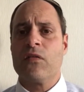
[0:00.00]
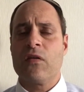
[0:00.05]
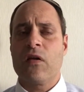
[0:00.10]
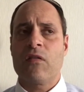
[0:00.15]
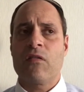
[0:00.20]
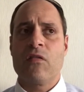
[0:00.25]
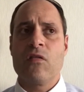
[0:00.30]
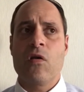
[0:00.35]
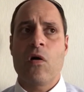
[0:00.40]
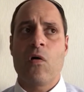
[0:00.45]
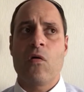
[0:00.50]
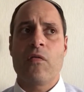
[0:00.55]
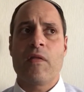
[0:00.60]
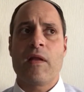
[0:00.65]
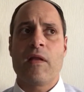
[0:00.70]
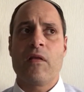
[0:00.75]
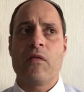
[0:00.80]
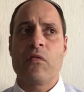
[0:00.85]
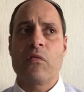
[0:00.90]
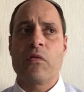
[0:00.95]
Just know
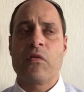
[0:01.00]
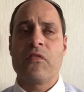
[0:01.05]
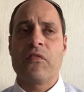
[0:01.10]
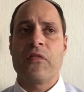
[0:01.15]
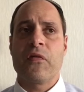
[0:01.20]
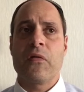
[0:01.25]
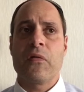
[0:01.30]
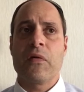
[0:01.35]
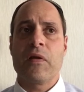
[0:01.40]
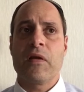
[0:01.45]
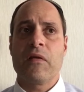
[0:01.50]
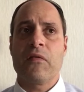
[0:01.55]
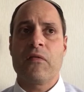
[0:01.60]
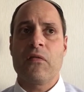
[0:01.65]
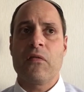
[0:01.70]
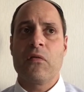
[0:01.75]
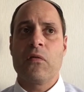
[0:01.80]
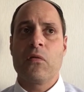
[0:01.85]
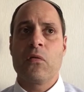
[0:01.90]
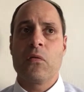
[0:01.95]
that it's referring
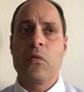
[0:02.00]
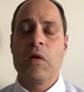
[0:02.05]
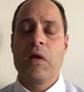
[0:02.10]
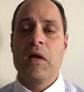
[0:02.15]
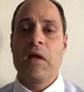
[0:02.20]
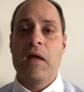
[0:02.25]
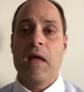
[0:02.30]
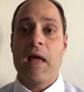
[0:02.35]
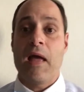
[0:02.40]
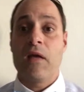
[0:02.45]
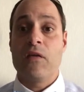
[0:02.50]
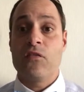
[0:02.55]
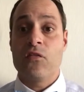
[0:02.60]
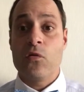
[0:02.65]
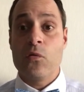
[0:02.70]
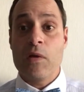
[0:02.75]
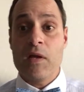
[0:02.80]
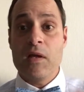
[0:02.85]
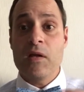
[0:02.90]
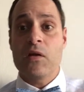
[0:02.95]
to as
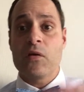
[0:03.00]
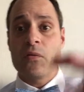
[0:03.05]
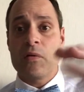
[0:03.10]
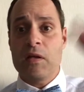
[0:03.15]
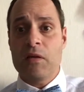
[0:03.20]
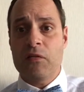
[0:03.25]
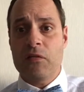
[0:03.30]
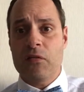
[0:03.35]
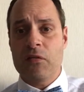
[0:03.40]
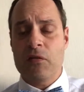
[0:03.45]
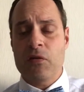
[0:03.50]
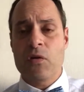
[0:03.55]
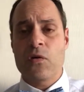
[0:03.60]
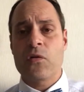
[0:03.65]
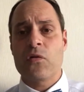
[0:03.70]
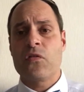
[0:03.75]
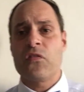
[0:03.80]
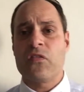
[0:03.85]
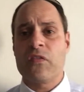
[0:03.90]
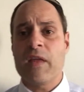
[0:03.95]
you increase
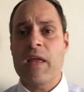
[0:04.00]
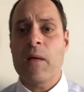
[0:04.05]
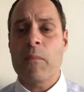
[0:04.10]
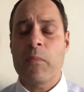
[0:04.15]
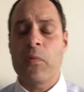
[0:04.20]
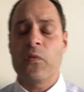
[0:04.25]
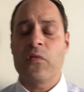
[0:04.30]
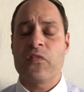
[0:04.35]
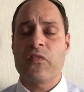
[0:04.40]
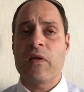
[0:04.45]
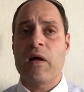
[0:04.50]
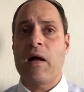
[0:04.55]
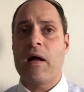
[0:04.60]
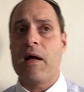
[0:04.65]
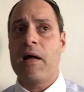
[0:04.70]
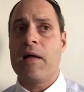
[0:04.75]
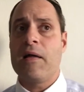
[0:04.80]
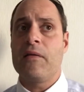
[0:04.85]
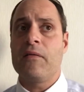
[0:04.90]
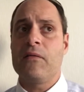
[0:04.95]
your sample
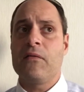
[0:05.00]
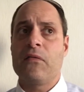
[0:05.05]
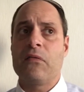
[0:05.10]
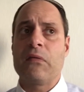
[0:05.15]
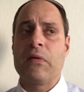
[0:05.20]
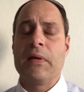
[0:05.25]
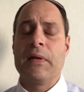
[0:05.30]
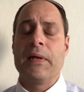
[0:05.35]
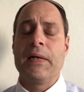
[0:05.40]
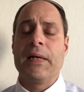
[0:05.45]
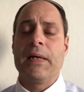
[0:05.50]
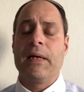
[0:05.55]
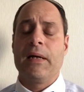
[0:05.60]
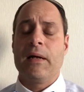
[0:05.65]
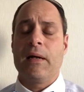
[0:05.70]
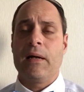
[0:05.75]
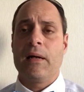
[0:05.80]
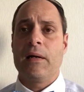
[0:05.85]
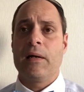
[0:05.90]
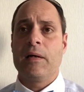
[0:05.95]
size,
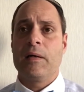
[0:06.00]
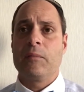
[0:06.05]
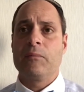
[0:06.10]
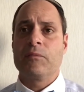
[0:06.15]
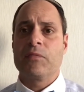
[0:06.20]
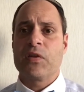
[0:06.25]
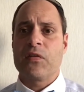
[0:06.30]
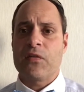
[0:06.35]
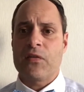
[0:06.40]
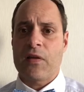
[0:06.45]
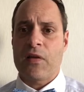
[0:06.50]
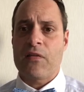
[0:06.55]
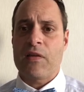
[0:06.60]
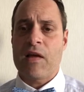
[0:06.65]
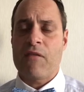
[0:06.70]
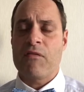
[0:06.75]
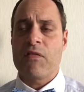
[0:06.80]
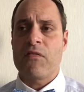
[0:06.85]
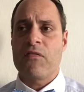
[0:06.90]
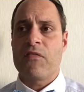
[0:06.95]
because it does
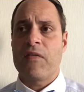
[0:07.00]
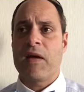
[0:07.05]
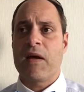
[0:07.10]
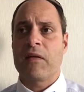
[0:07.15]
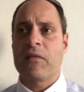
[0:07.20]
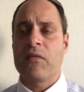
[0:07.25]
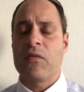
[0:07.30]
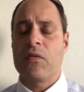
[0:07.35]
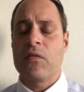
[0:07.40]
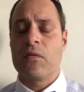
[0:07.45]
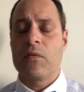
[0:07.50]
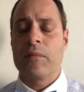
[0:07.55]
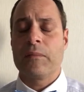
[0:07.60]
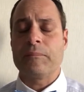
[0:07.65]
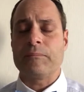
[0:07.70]
have an effect,